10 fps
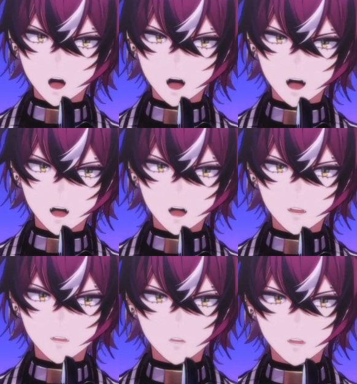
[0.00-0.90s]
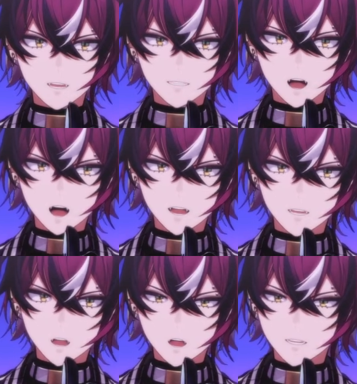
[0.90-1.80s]
It seems that it's hard
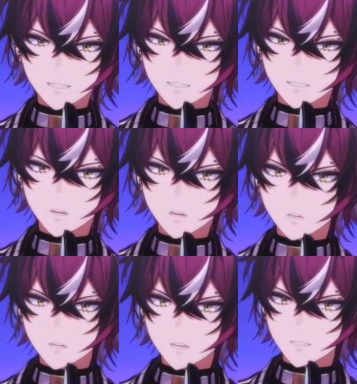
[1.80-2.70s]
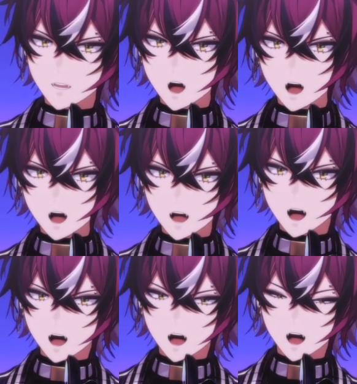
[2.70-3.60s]
for you to explain.
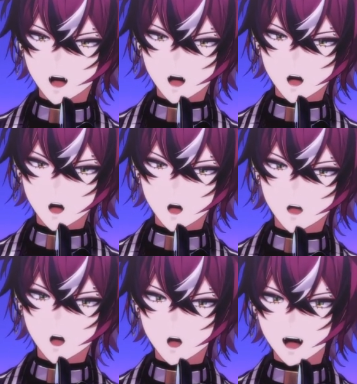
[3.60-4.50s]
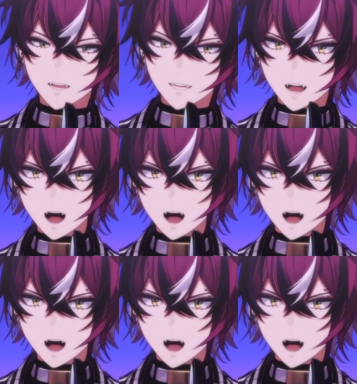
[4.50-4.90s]
I see.